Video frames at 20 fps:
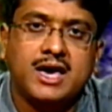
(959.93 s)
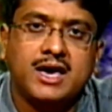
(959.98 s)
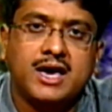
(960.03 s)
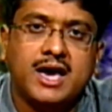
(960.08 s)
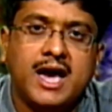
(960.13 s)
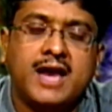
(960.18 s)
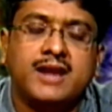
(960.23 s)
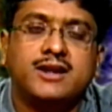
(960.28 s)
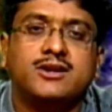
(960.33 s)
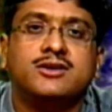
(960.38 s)

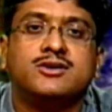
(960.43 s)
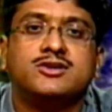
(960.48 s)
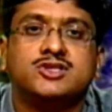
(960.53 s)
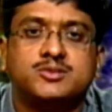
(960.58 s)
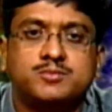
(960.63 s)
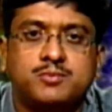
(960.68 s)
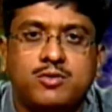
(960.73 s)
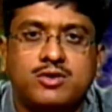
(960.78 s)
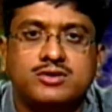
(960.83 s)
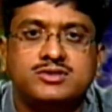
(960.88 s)
and
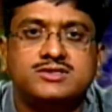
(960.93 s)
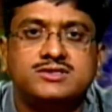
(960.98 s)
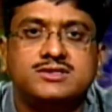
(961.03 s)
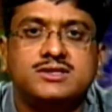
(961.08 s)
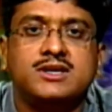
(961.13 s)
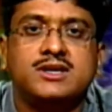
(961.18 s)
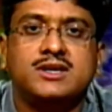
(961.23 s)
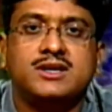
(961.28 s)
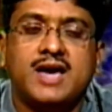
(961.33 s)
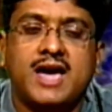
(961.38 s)
response
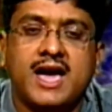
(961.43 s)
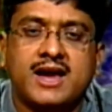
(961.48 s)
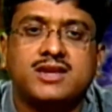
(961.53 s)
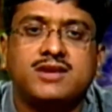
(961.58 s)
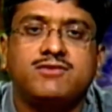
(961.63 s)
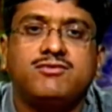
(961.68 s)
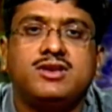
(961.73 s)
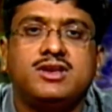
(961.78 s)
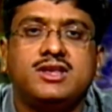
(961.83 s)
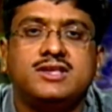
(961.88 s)

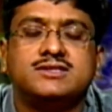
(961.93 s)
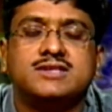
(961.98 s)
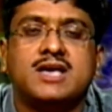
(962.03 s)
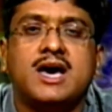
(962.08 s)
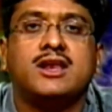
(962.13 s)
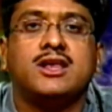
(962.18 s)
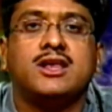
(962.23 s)
activities are